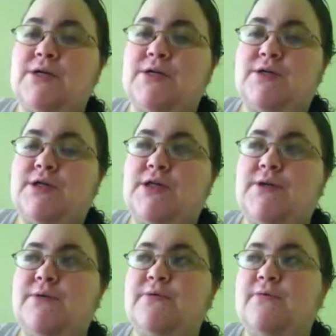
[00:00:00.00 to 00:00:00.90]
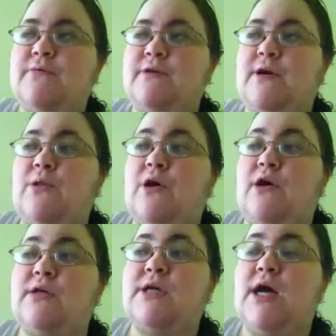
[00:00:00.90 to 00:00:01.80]
queue for a
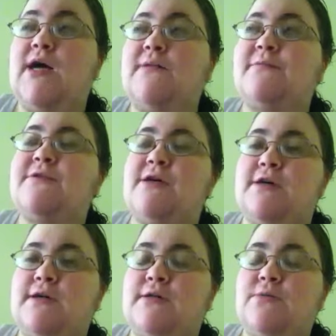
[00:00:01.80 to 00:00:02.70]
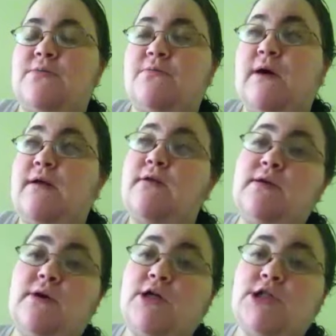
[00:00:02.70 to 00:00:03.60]
long time, so I just finally
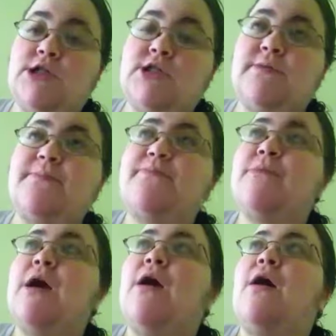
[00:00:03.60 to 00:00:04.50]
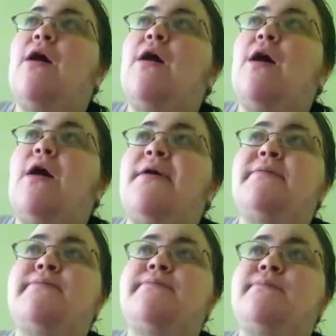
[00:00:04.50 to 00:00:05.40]
watched it. It
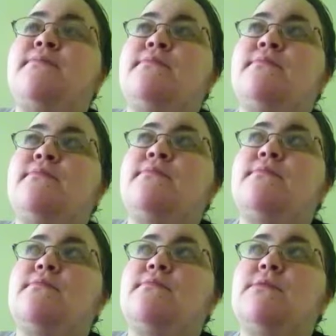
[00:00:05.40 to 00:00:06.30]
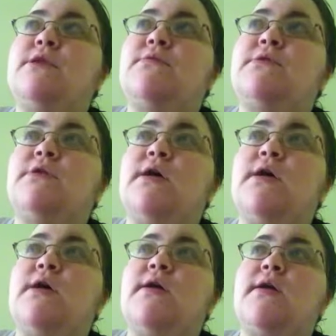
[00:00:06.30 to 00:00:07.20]
was
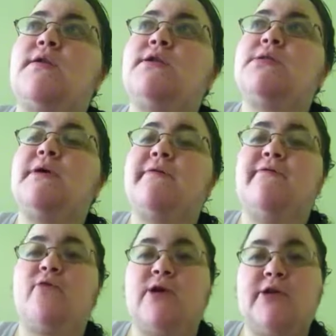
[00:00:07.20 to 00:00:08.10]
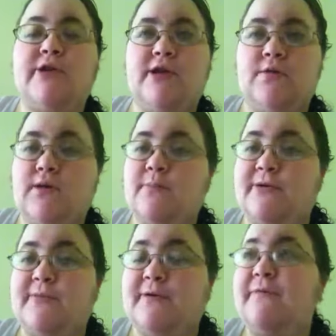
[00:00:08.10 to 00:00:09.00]
good. And this is my 4th Ingrid
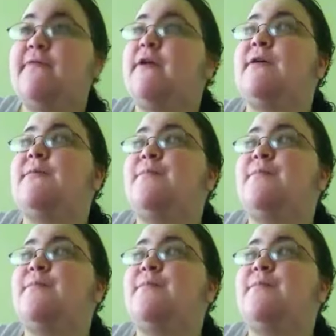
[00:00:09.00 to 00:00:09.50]
Bergman film.